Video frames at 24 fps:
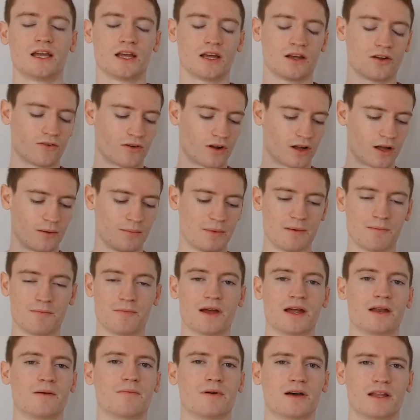right, I'm in
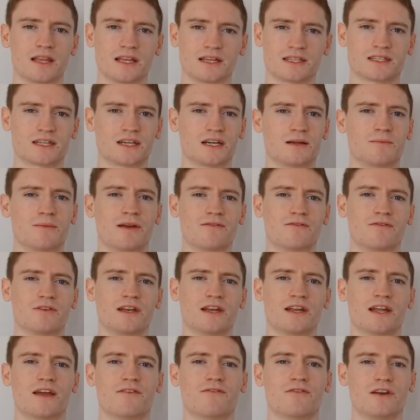bed by this time
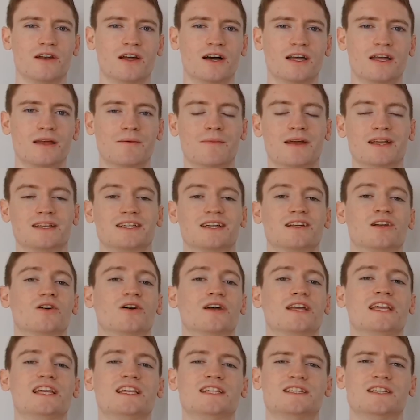every night, it makes it a
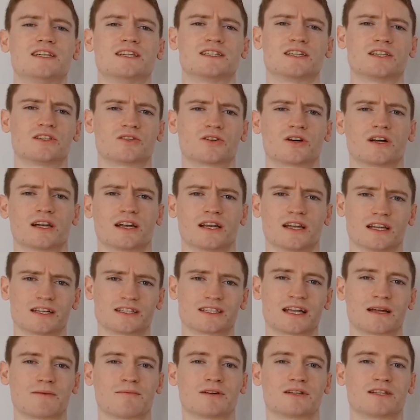lot easier to try and
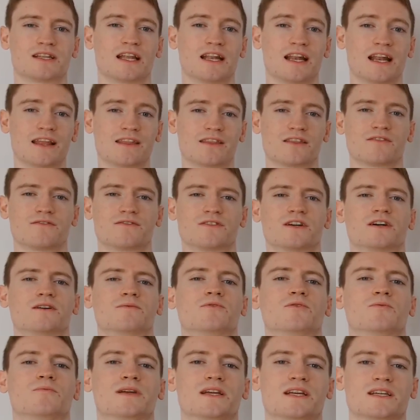establish the length of time
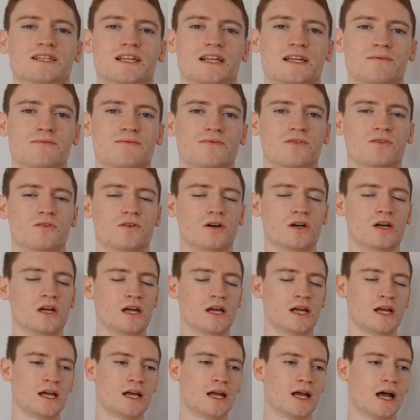you'll be asleep for.
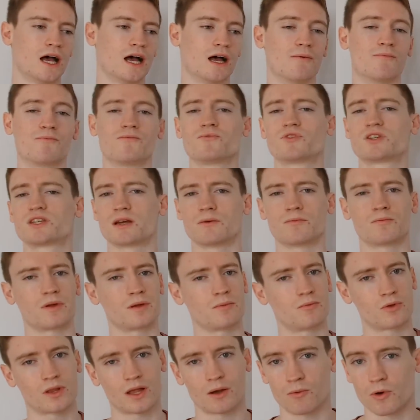Some
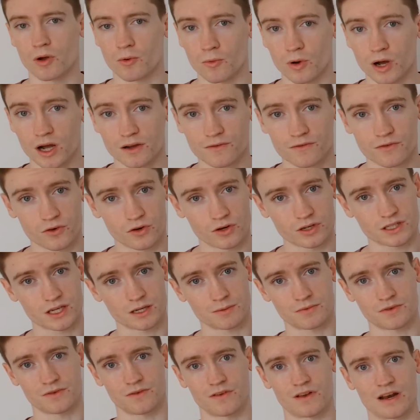people that won't work for in
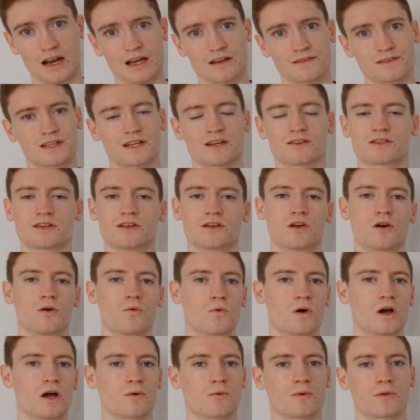terms of your lifestyle, so you've got to
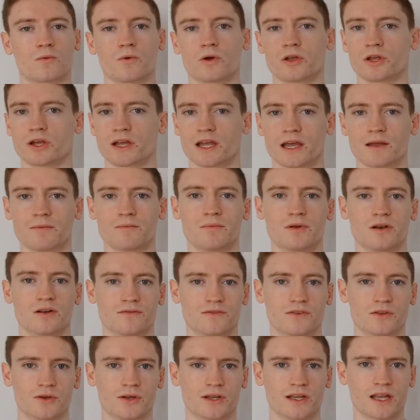work with what you're capable
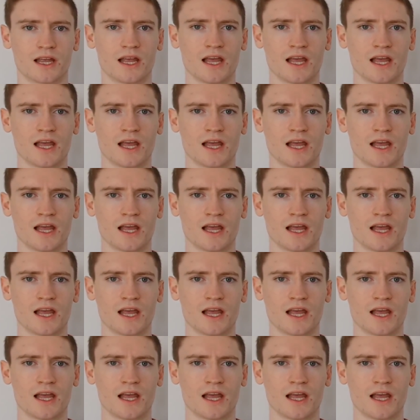of doing.